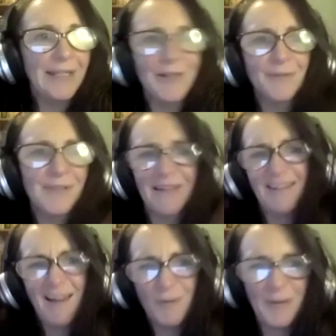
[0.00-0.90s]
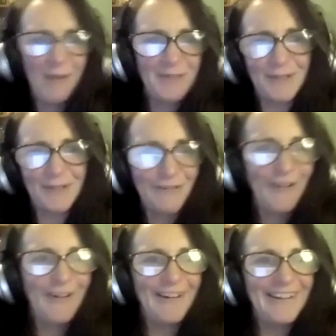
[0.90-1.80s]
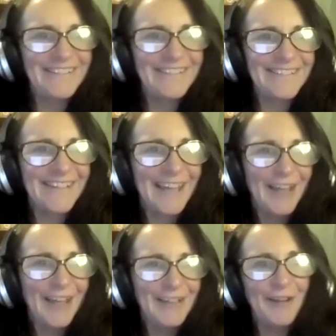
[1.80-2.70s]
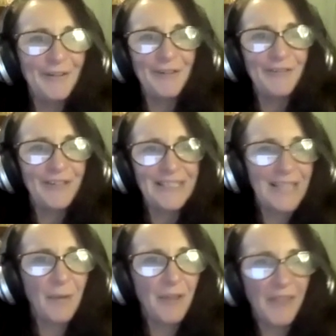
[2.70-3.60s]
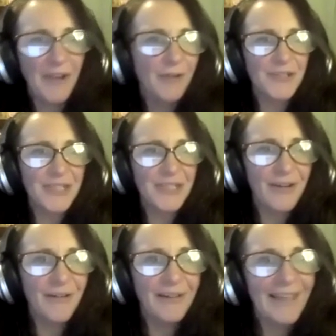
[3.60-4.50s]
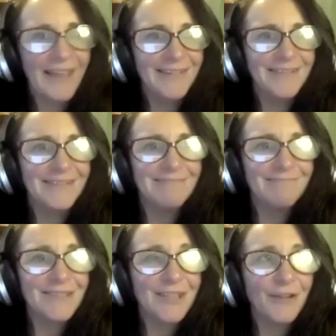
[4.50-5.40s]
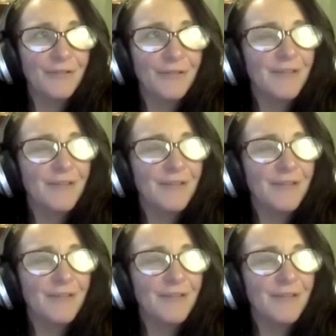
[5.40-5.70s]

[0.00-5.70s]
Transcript: And I was like, yeah, it'll be absolutely fine. And, you know, if I stammer, then I'll just start again. And so,